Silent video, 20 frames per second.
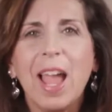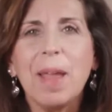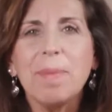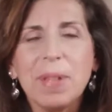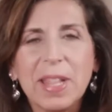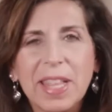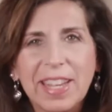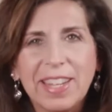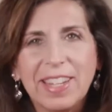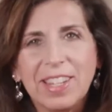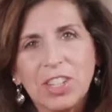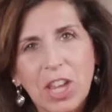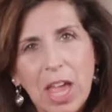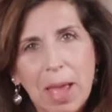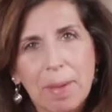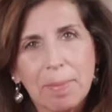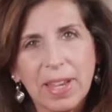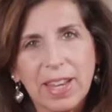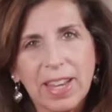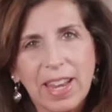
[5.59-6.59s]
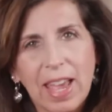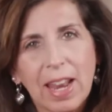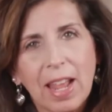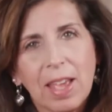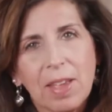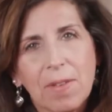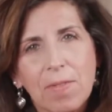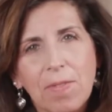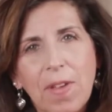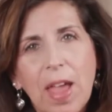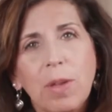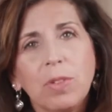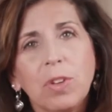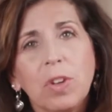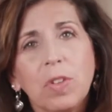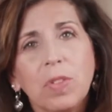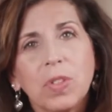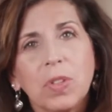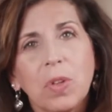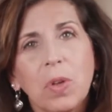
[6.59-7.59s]
I'm Alena Chapman, and I am
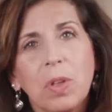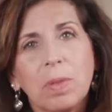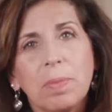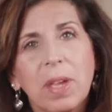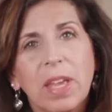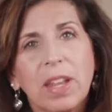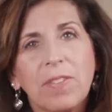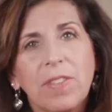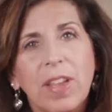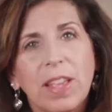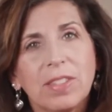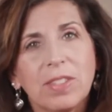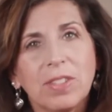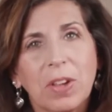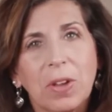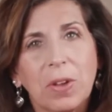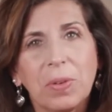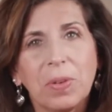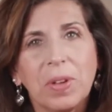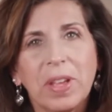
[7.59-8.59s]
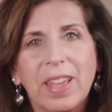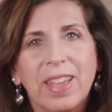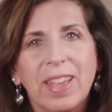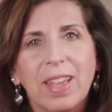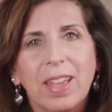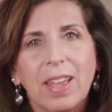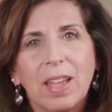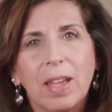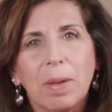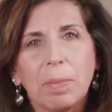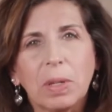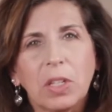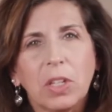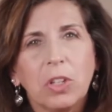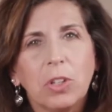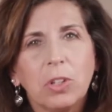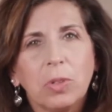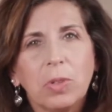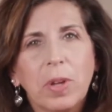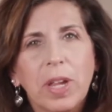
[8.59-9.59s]
founder of Soul Manifesto. I'm a
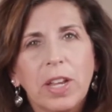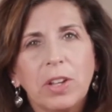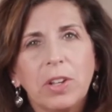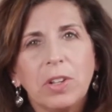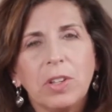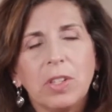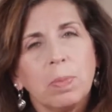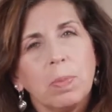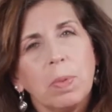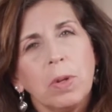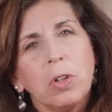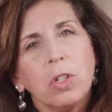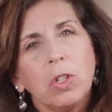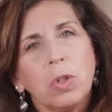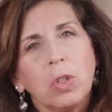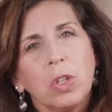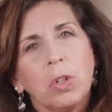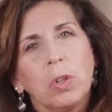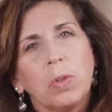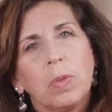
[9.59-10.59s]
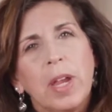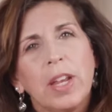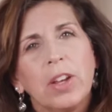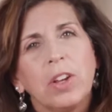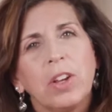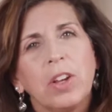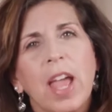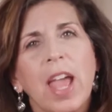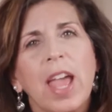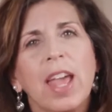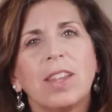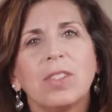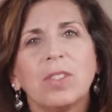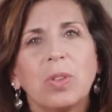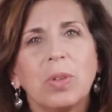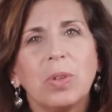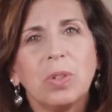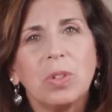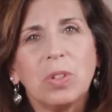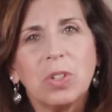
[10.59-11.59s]
curator, spiritual curator, and a
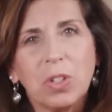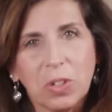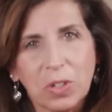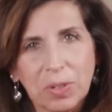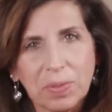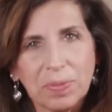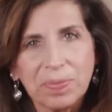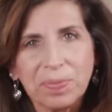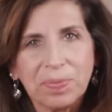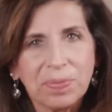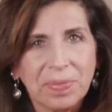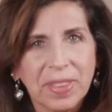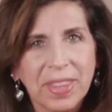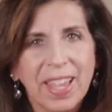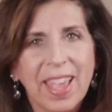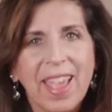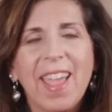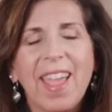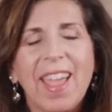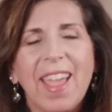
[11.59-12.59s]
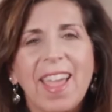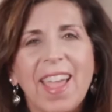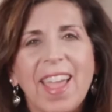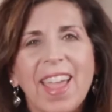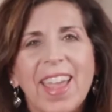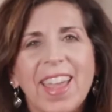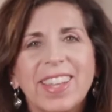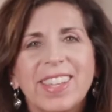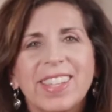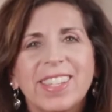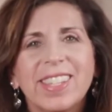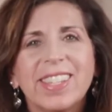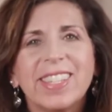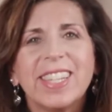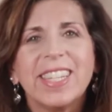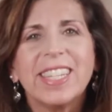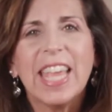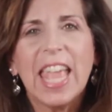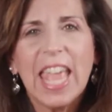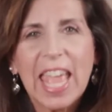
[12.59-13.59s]
soul nurturer. And
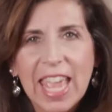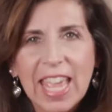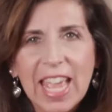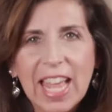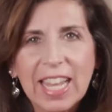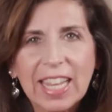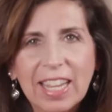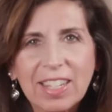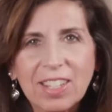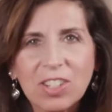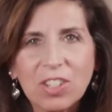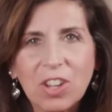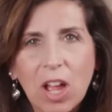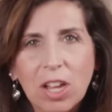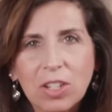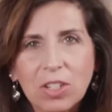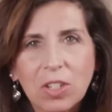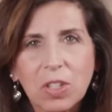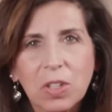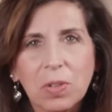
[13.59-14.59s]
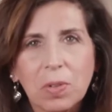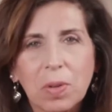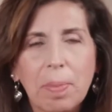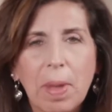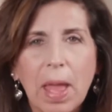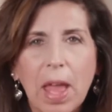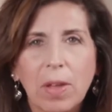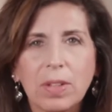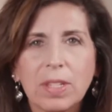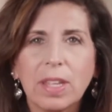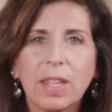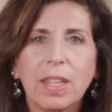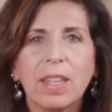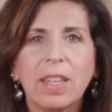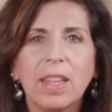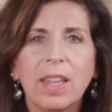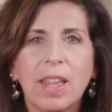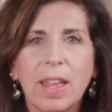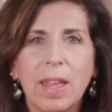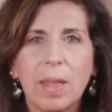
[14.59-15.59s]
today I'd like to talk to you about
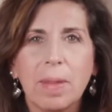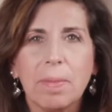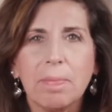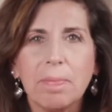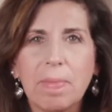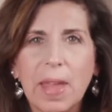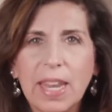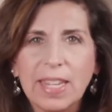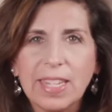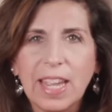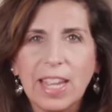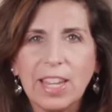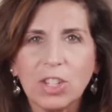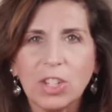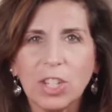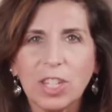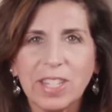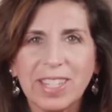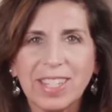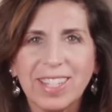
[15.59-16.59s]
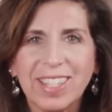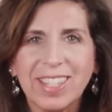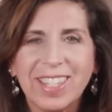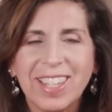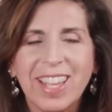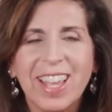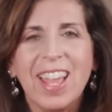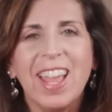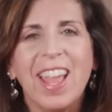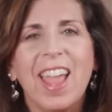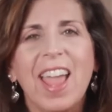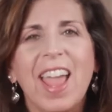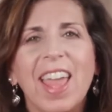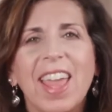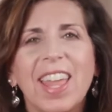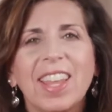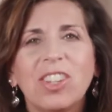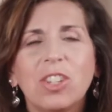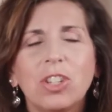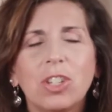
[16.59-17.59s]
meditation
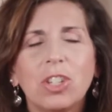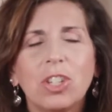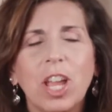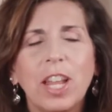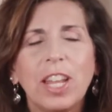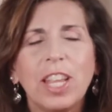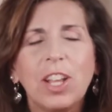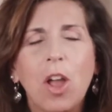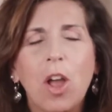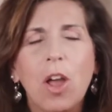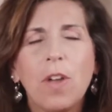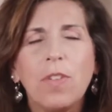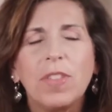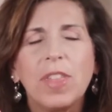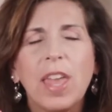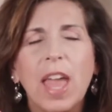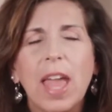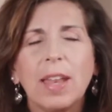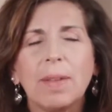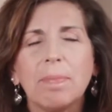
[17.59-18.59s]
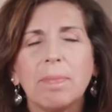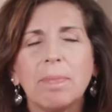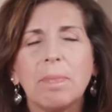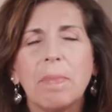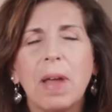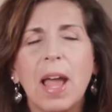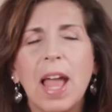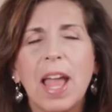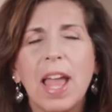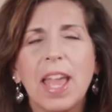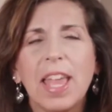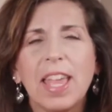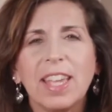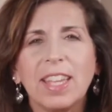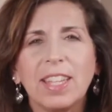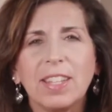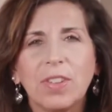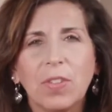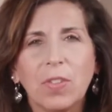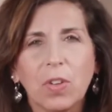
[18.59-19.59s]
and shutting off that
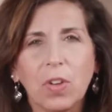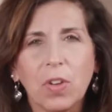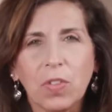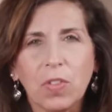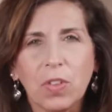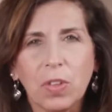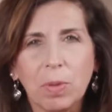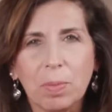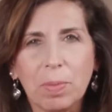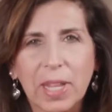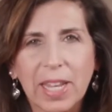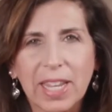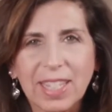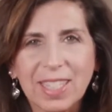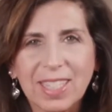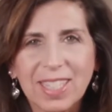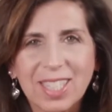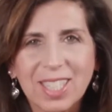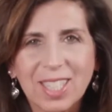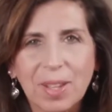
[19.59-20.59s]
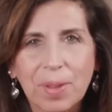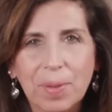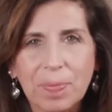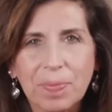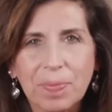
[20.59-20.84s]
mind for a few minutes.